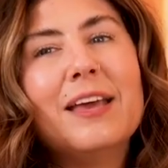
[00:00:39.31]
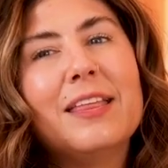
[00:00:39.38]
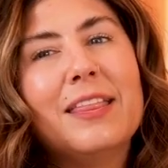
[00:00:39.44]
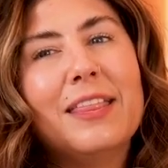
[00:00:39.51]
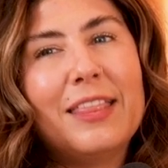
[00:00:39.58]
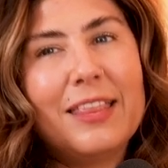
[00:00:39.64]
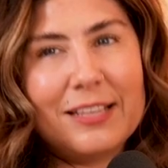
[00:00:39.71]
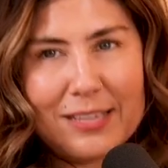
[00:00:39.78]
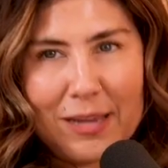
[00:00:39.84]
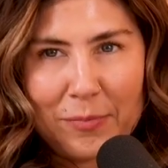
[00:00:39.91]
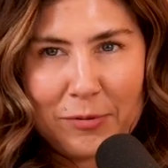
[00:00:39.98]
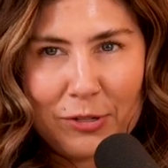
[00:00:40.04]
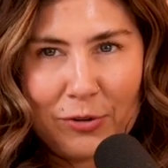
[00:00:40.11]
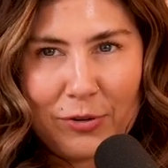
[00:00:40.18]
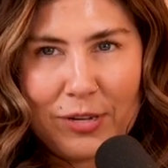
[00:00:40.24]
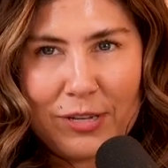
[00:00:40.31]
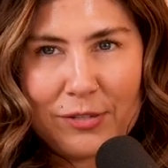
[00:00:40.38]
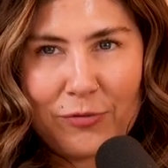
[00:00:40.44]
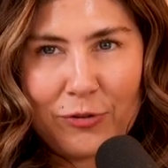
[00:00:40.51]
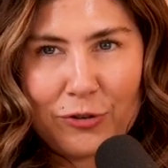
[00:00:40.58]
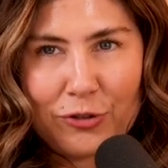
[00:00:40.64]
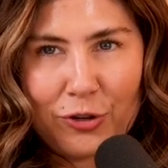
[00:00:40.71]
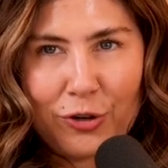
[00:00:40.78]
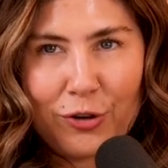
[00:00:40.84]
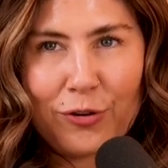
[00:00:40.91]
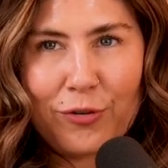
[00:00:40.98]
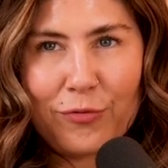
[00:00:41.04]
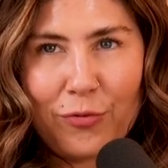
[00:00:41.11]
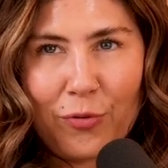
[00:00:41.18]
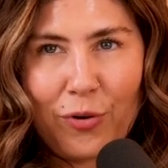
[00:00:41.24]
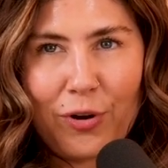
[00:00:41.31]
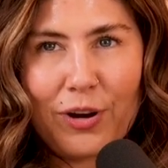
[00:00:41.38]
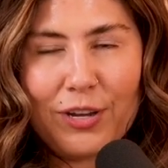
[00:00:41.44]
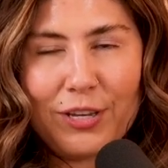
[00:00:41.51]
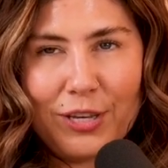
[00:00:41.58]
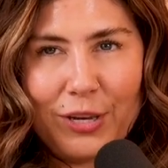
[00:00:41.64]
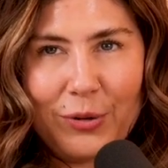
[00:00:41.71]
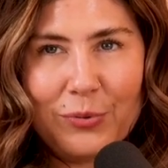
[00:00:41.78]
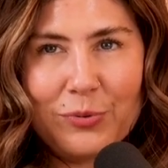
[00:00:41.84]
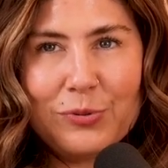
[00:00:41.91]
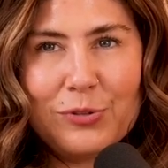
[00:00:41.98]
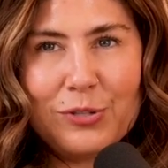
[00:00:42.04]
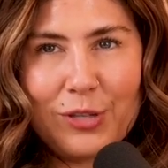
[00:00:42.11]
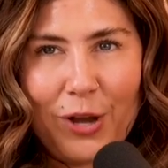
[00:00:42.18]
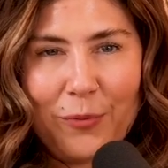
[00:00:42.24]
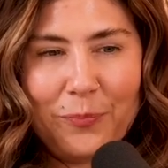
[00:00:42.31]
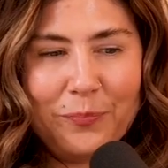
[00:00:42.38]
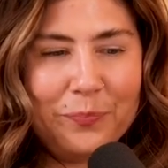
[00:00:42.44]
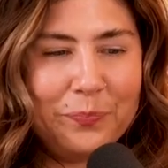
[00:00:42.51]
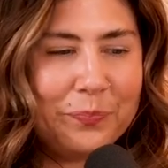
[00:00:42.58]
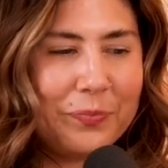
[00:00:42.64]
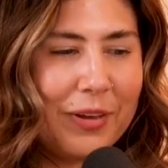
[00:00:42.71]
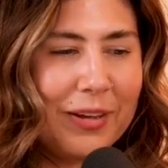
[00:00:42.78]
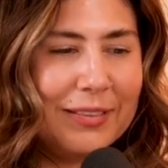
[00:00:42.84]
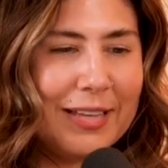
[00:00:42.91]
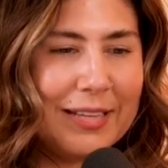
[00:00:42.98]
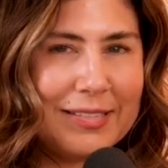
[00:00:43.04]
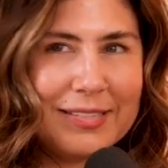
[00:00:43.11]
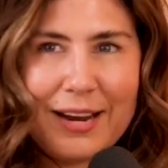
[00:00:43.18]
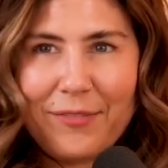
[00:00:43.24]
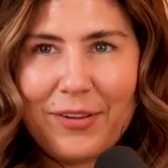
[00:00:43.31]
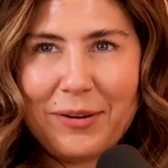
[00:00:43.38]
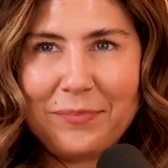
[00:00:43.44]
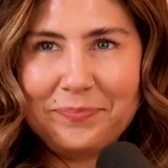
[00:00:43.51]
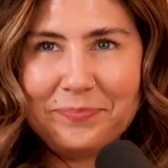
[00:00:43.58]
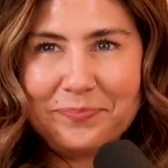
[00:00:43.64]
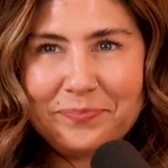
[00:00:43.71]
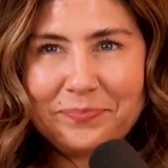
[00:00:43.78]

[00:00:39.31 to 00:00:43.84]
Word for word: This episode is for sure for you. So let's dive in.